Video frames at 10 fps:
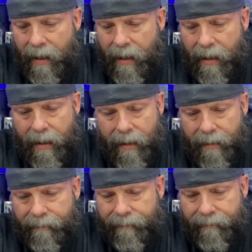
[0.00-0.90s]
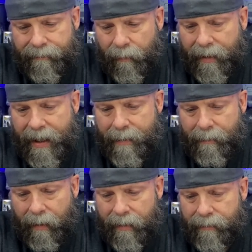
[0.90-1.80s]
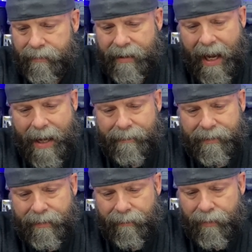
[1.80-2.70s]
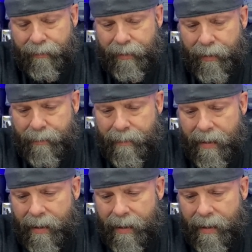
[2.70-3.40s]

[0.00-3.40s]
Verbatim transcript: uh, for keep closed caption on YouTube.